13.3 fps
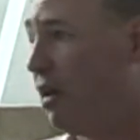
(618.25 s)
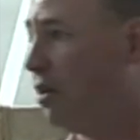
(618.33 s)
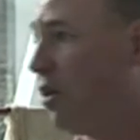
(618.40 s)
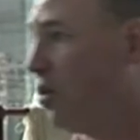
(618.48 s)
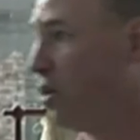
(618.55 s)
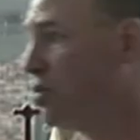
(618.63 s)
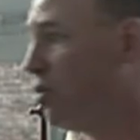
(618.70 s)
and
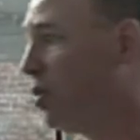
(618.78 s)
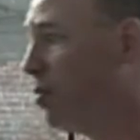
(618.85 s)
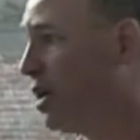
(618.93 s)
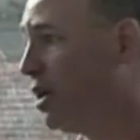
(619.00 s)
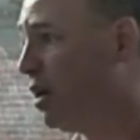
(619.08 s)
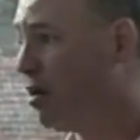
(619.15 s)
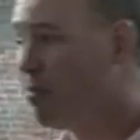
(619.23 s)
always will
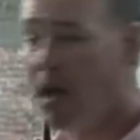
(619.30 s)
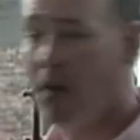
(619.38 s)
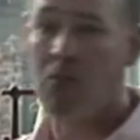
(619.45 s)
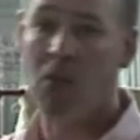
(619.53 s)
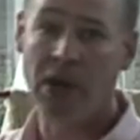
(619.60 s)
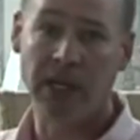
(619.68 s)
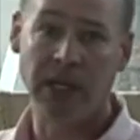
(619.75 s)
be about
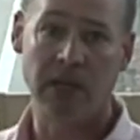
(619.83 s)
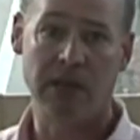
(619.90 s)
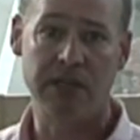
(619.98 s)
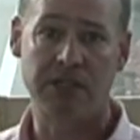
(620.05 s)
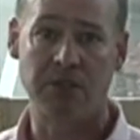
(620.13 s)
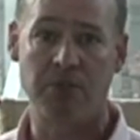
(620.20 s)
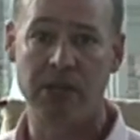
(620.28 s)
money.
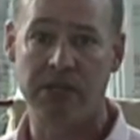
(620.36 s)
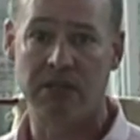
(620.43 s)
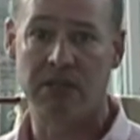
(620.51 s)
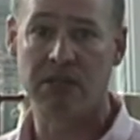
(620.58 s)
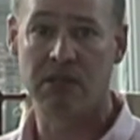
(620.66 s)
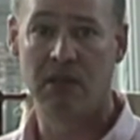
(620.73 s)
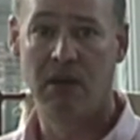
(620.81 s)
It's a
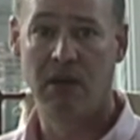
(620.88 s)
business.